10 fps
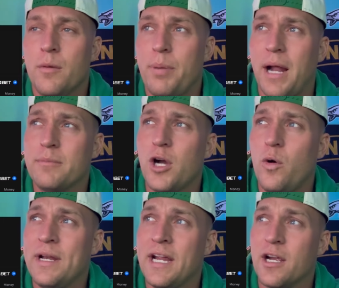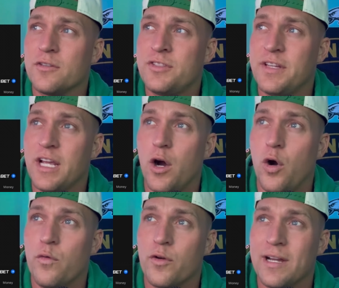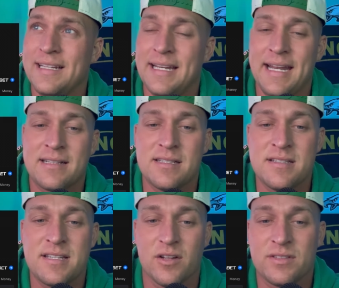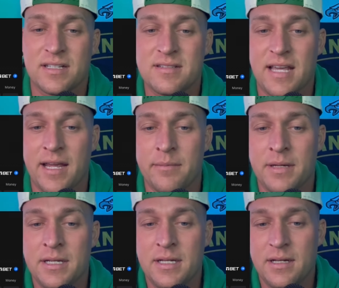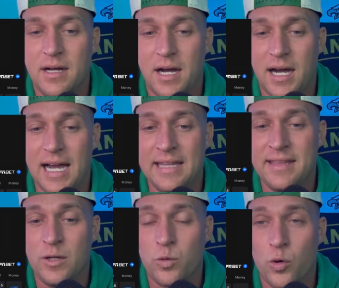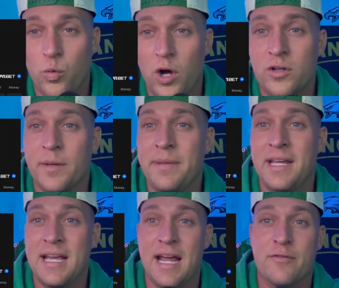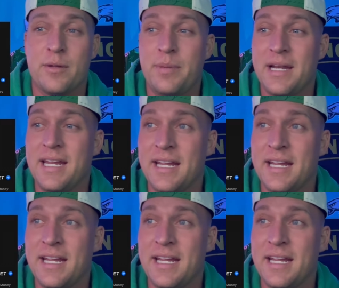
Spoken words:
But I'm going here to the over in the Knicks and Celtics game. I think we're welcoming everybody